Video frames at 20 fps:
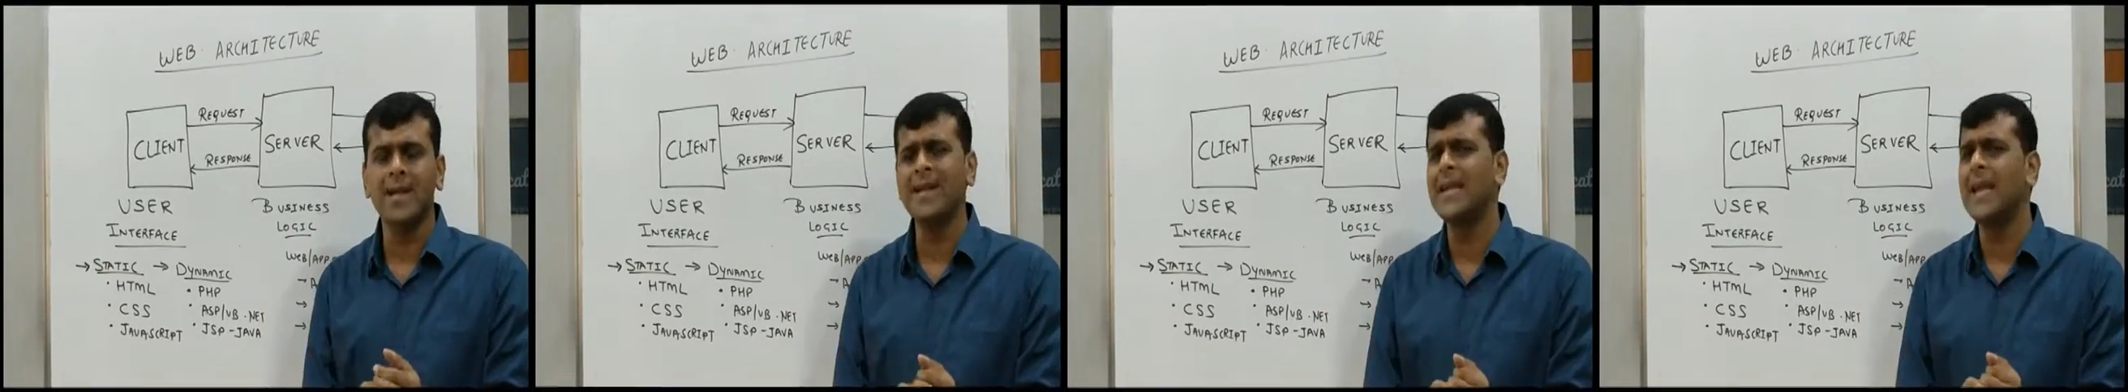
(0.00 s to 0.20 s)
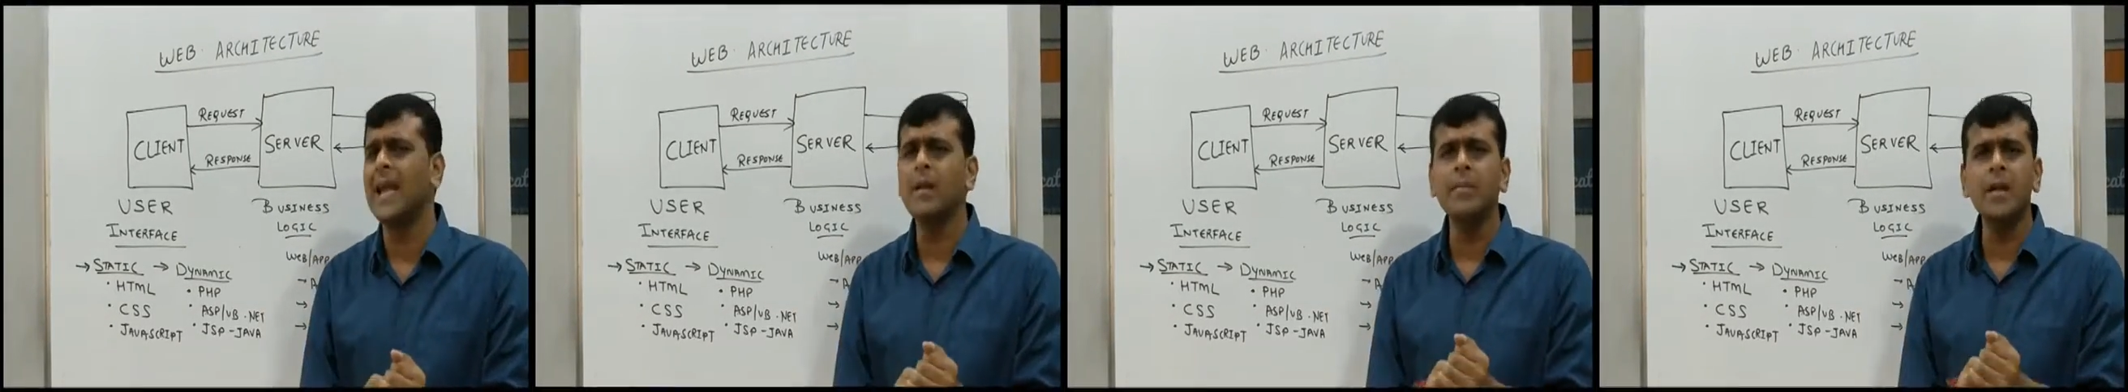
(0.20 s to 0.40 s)

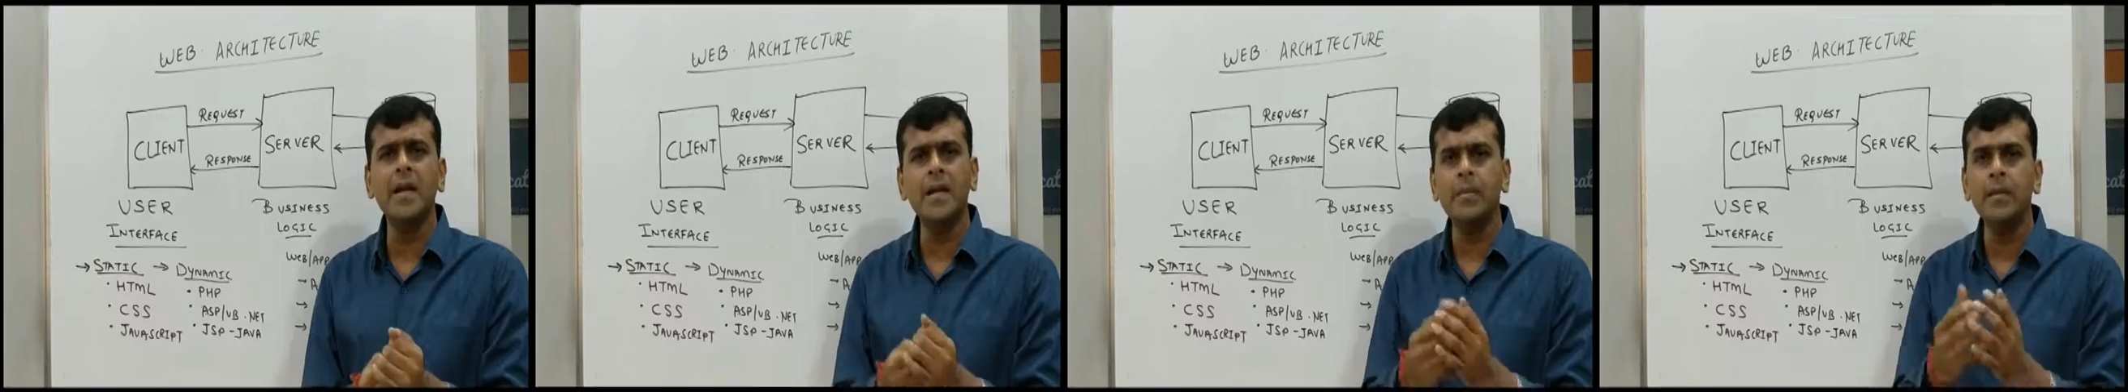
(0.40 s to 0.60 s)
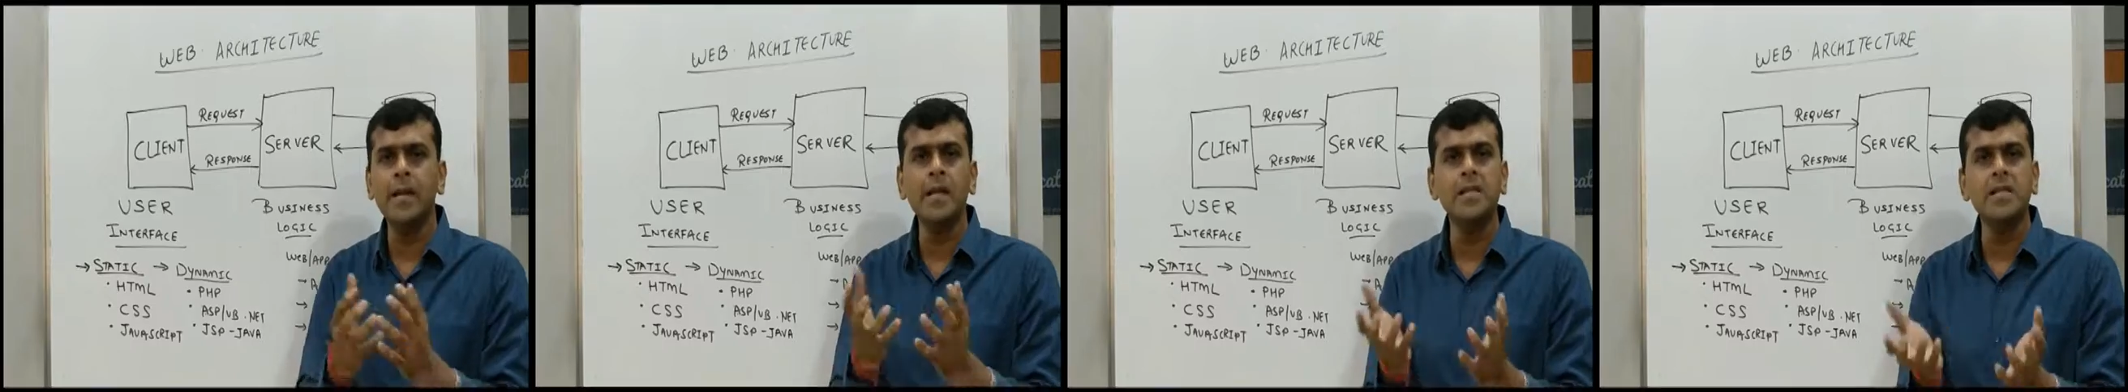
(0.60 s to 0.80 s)
It can be a
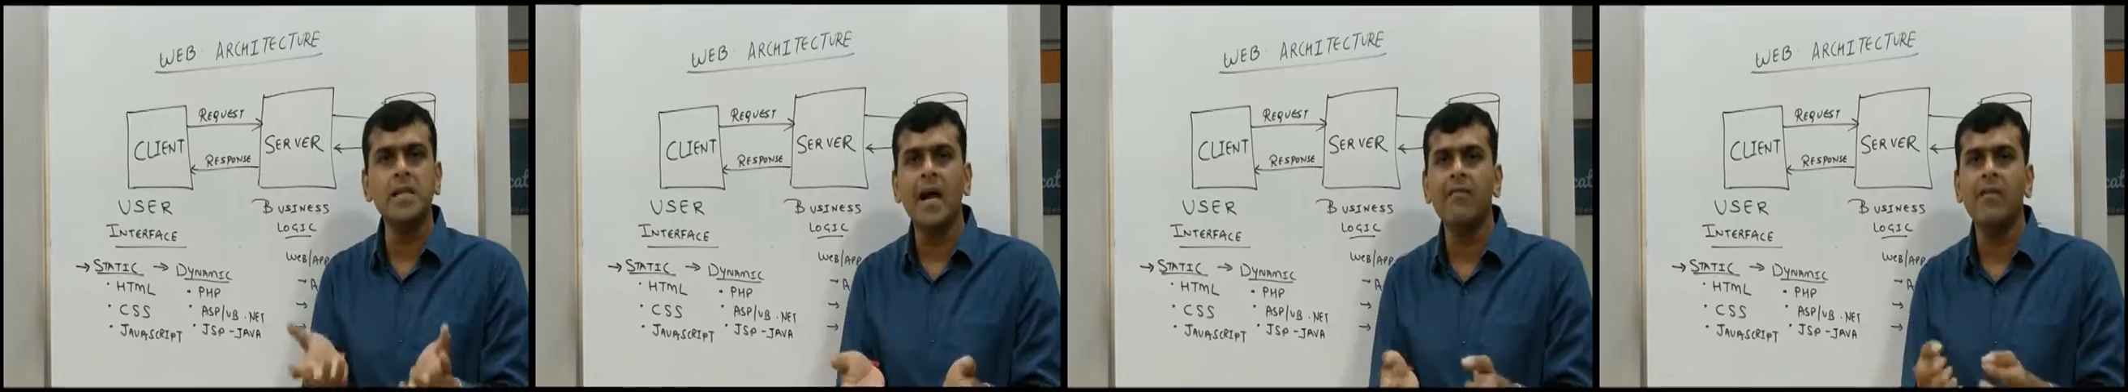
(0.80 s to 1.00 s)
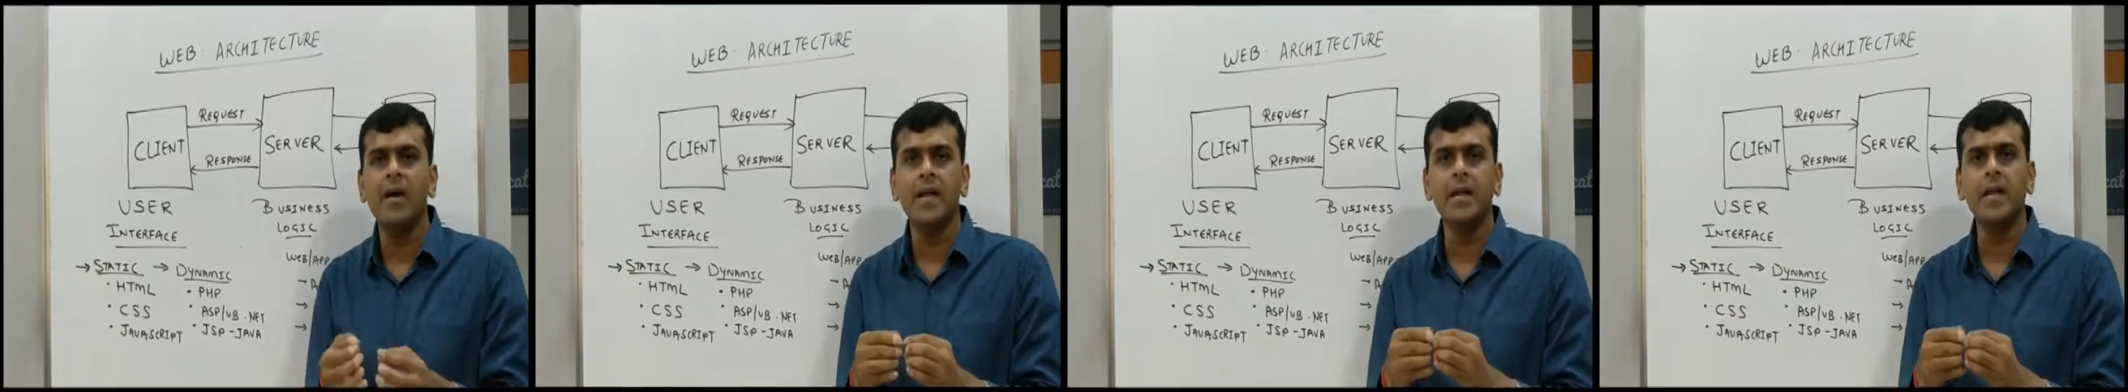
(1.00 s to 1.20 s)
typical Java,